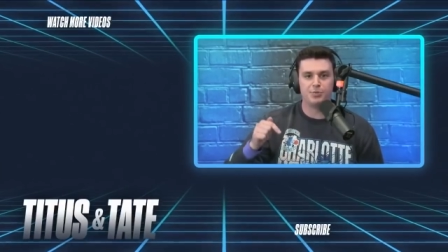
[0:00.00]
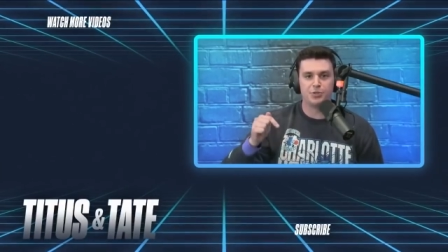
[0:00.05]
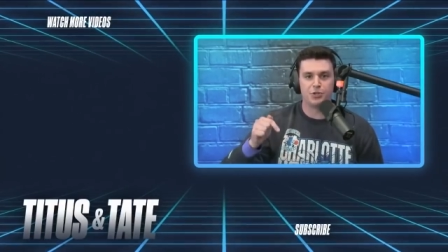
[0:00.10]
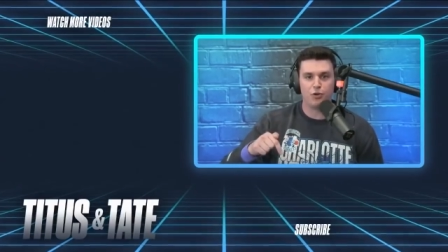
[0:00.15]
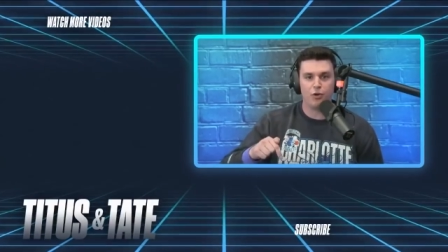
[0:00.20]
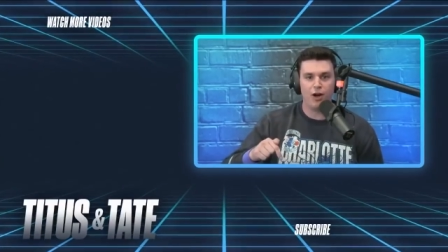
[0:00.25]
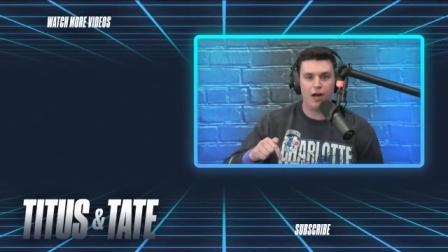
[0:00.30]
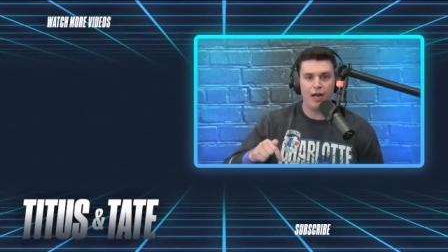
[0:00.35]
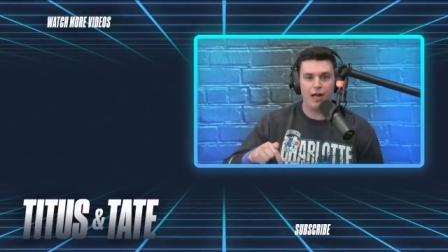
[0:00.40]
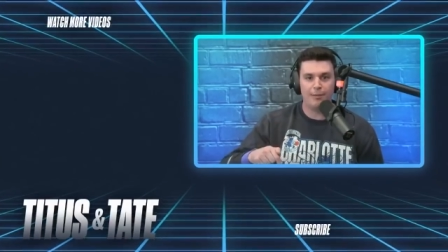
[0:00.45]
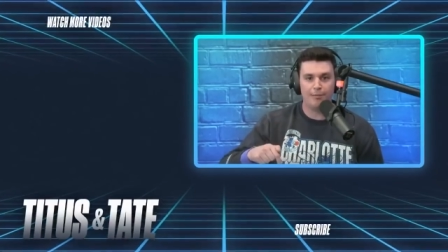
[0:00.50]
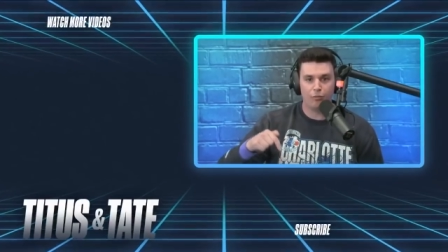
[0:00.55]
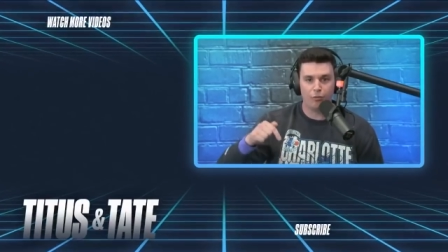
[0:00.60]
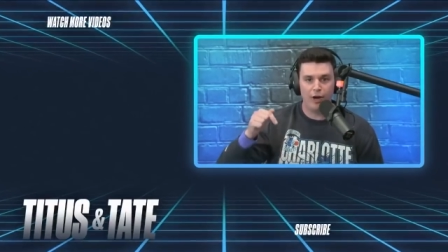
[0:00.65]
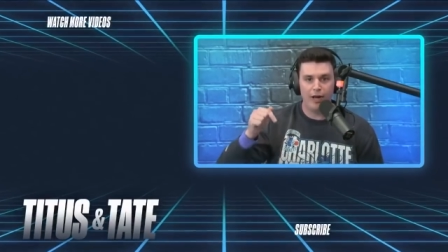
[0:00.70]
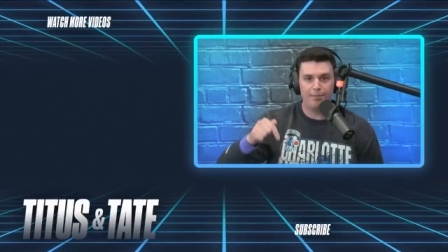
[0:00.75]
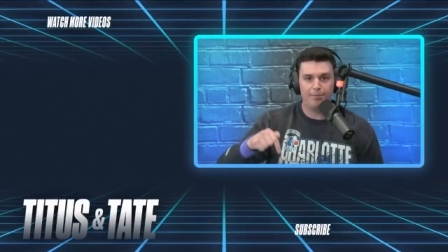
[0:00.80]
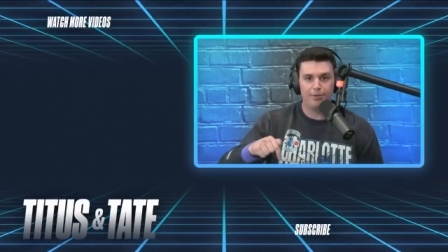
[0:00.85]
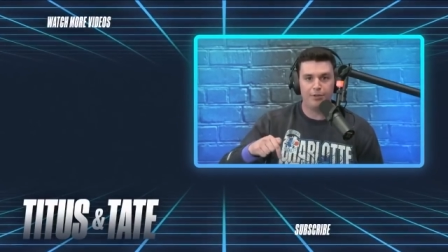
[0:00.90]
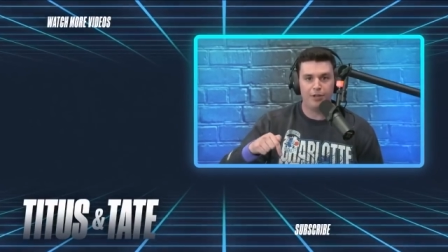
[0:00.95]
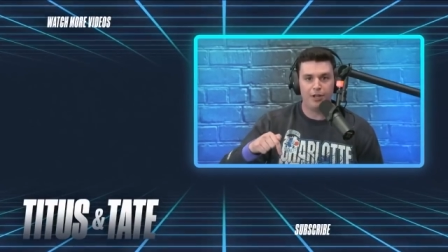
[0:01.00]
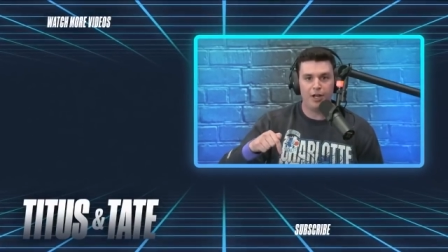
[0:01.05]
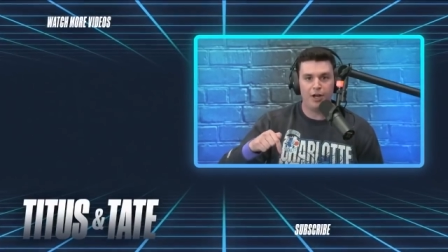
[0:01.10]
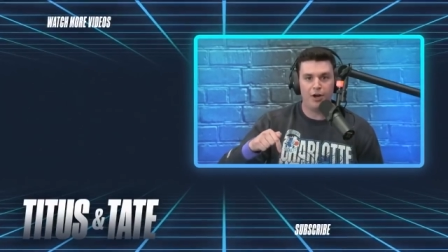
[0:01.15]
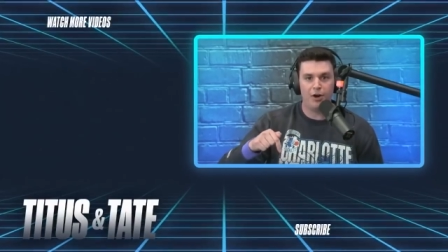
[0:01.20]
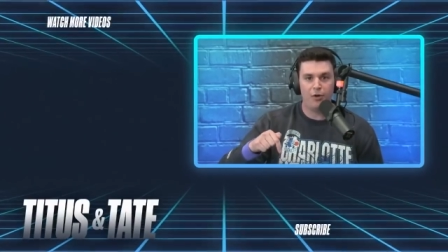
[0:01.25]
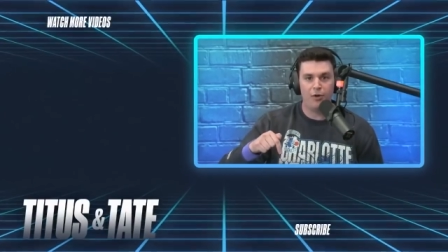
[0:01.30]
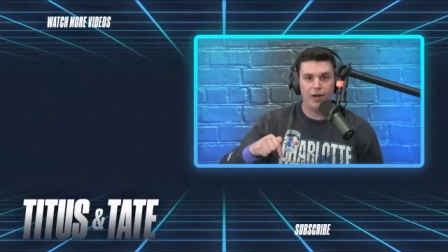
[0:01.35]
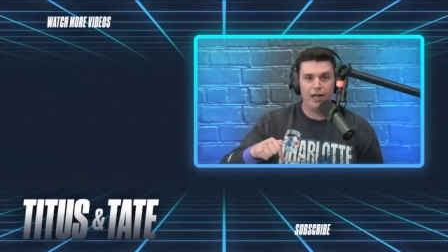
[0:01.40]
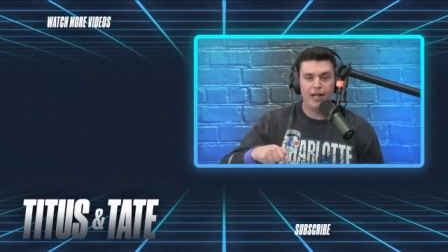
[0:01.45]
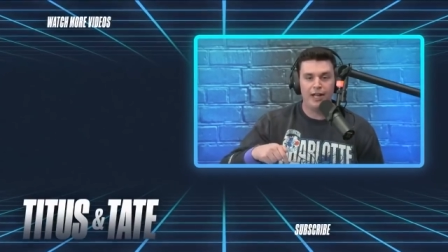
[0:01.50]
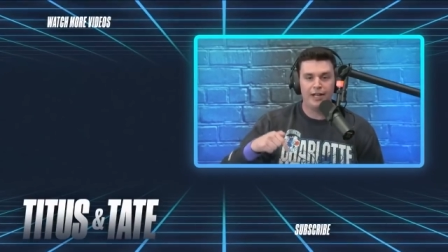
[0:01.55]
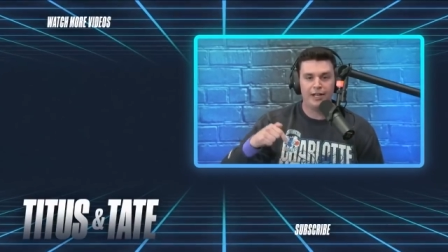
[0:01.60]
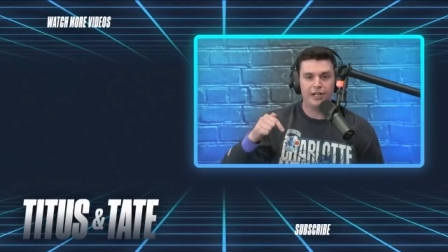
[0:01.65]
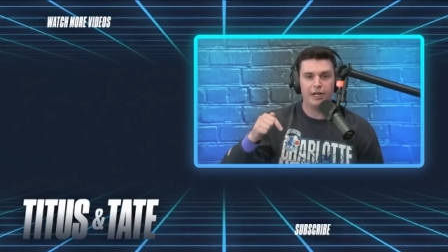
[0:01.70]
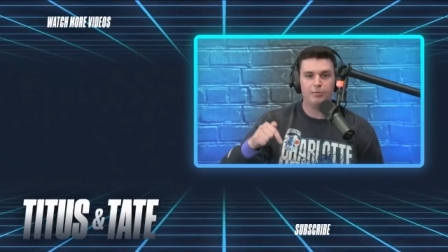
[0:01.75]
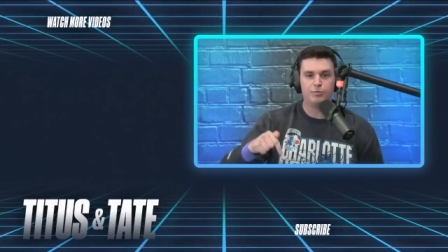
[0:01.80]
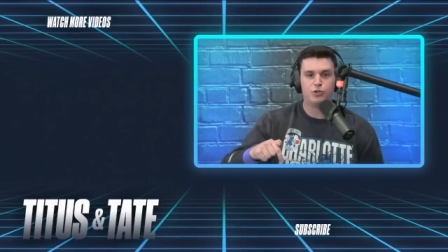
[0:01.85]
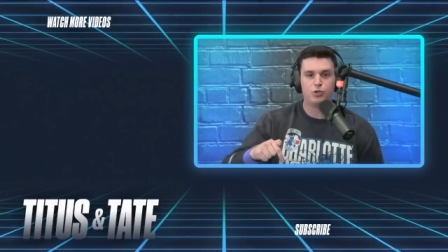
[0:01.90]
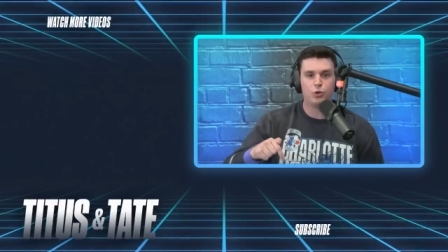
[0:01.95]
subscribe right below
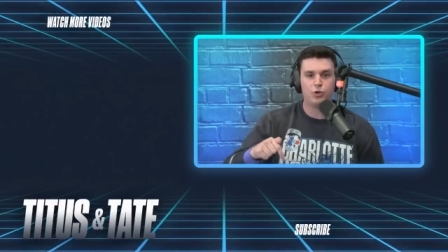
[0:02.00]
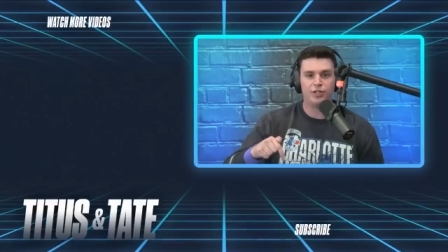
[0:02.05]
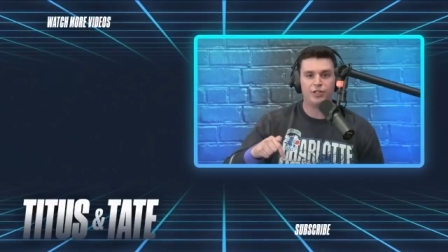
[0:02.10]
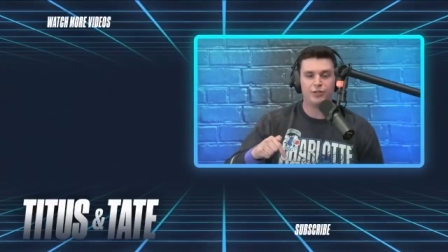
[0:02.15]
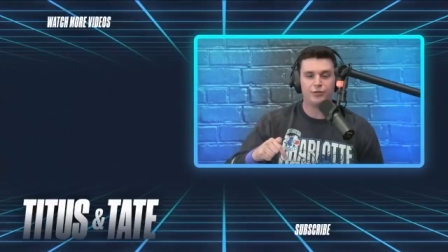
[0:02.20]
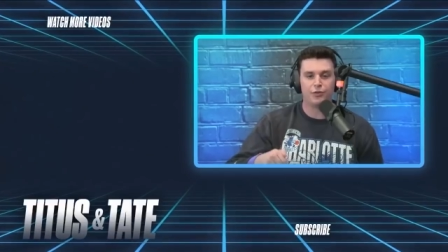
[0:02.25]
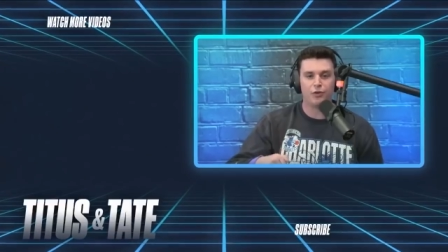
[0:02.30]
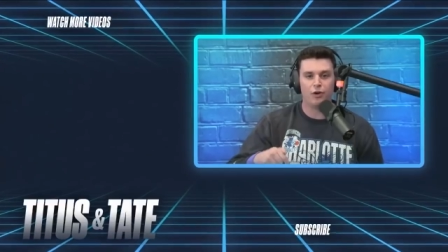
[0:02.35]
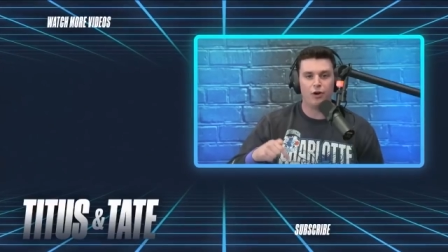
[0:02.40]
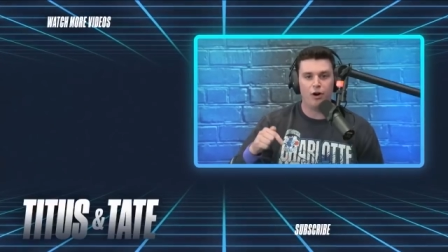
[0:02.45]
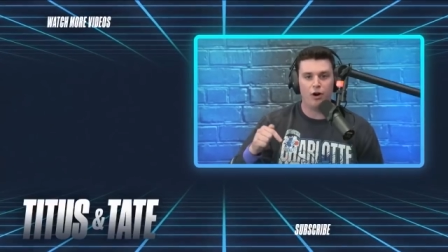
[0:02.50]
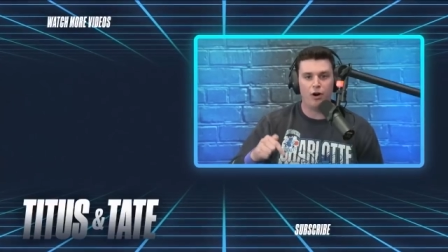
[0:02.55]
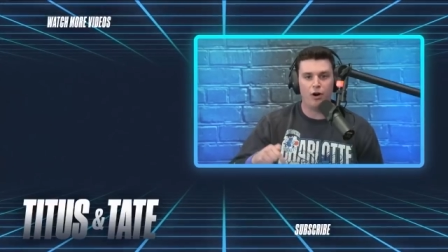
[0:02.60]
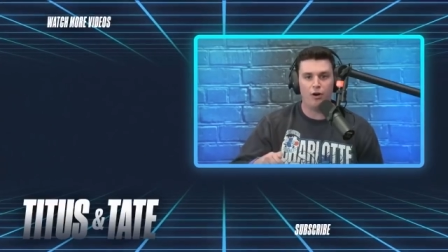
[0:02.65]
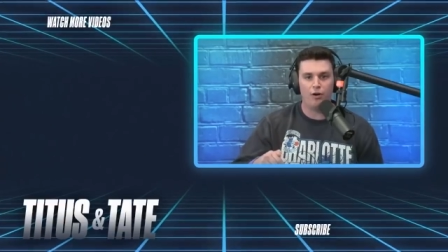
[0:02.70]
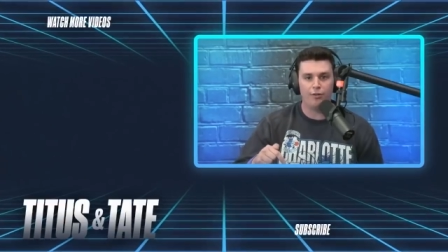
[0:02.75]
and come join us for